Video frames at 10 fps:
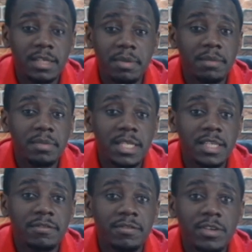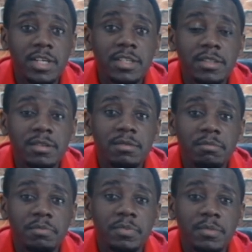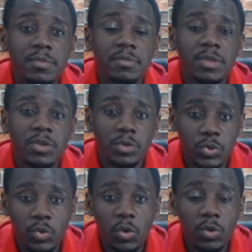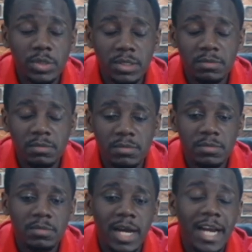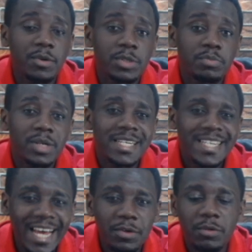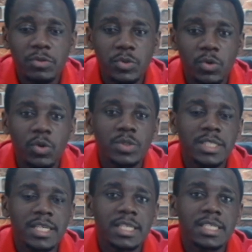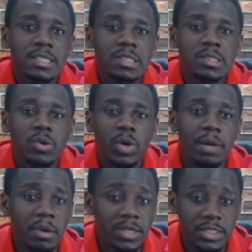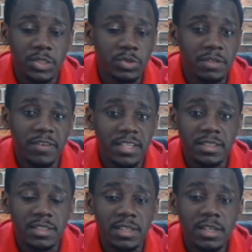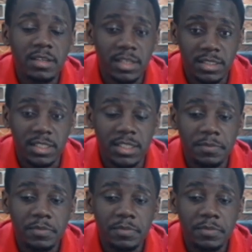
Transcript: But I believe those two goals are not... None of those goals is all about our central defense. That's it.